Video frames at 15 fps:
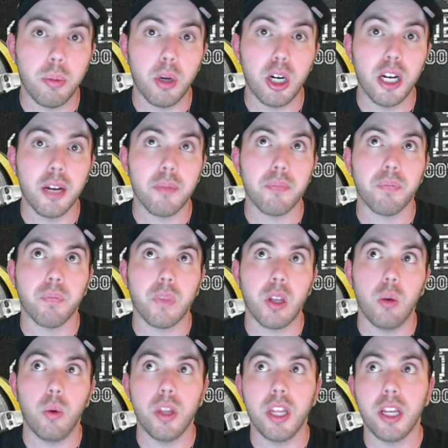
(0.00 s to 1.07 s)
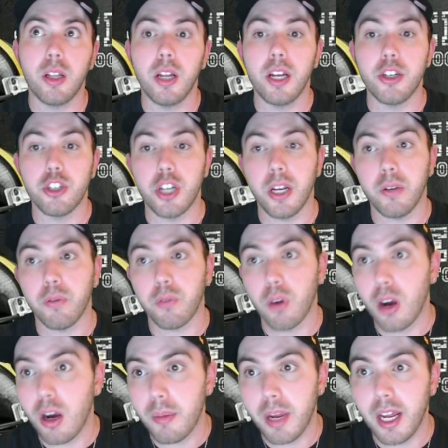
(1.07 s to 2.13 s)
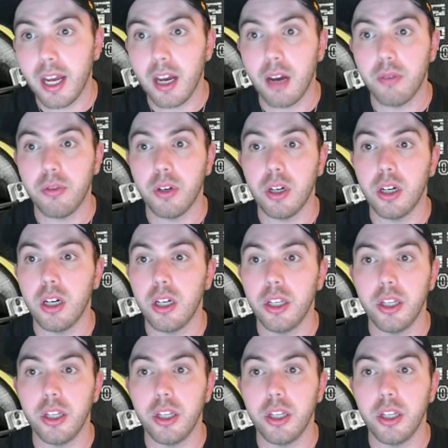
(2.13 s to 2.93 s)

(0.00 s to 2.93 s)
But when they let Jake Fromm have, a